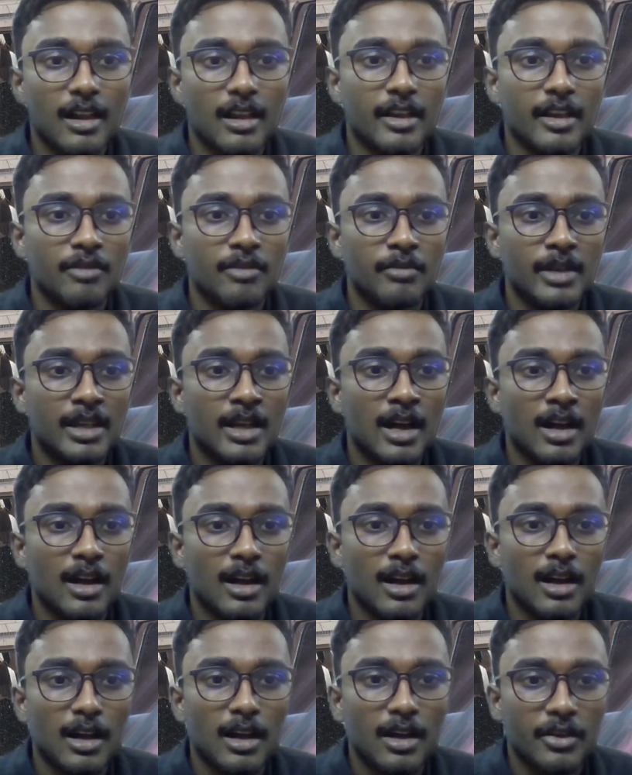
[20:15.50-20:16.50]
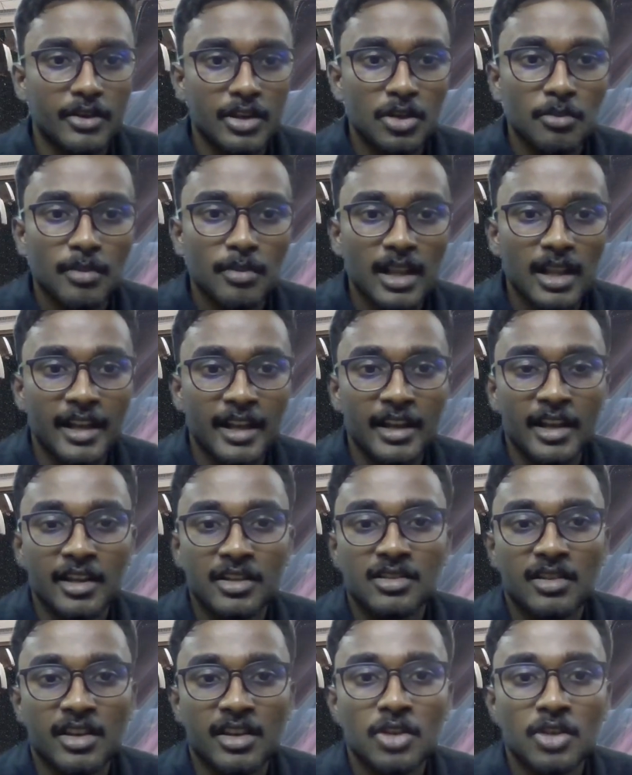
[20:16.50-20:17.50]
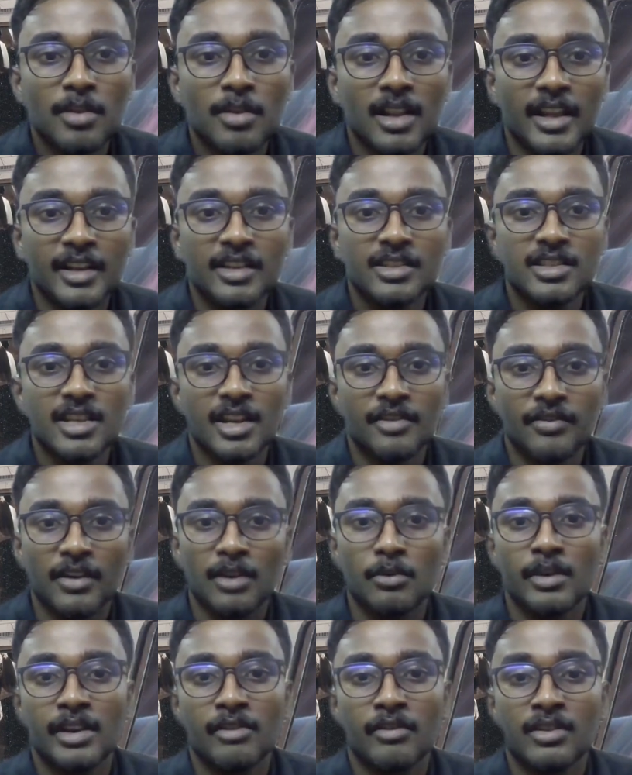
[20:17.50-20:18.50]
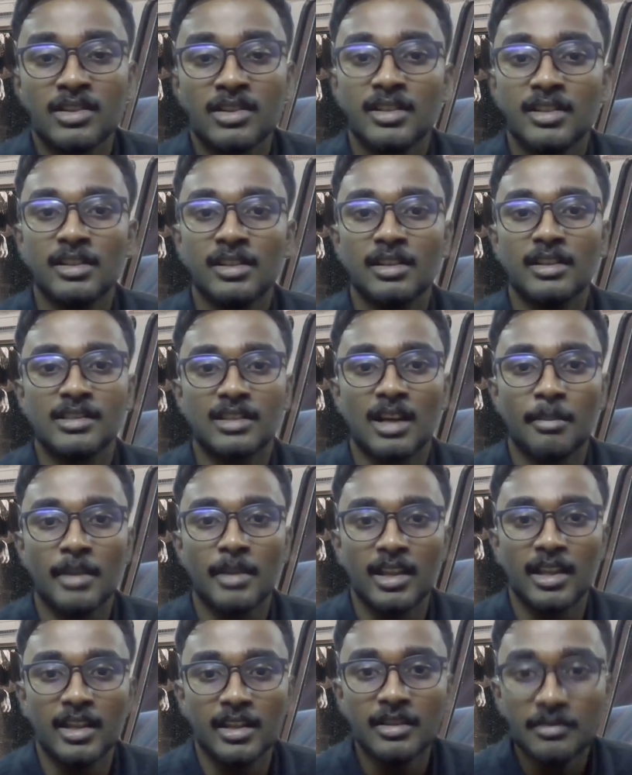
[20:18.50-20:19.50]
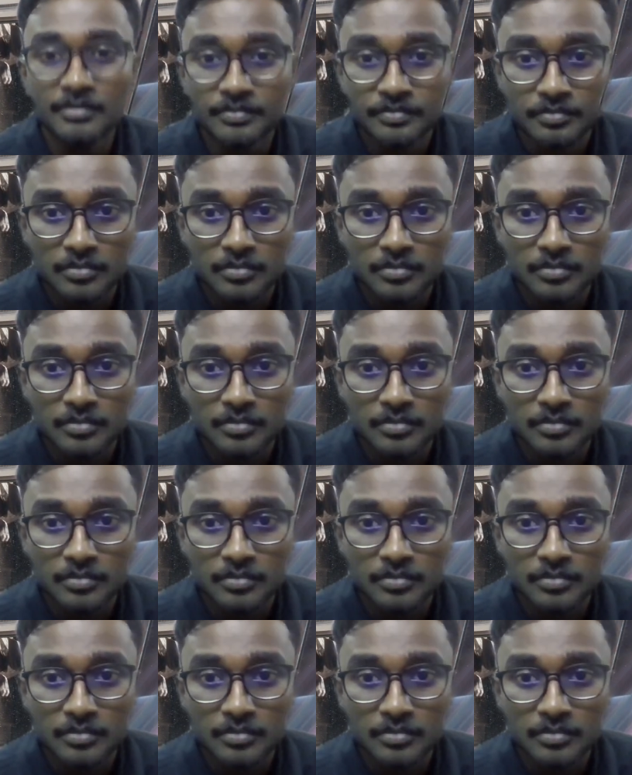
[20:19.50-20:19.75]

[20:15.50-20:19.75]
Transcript: renewable energy and affordable innovation is coming in.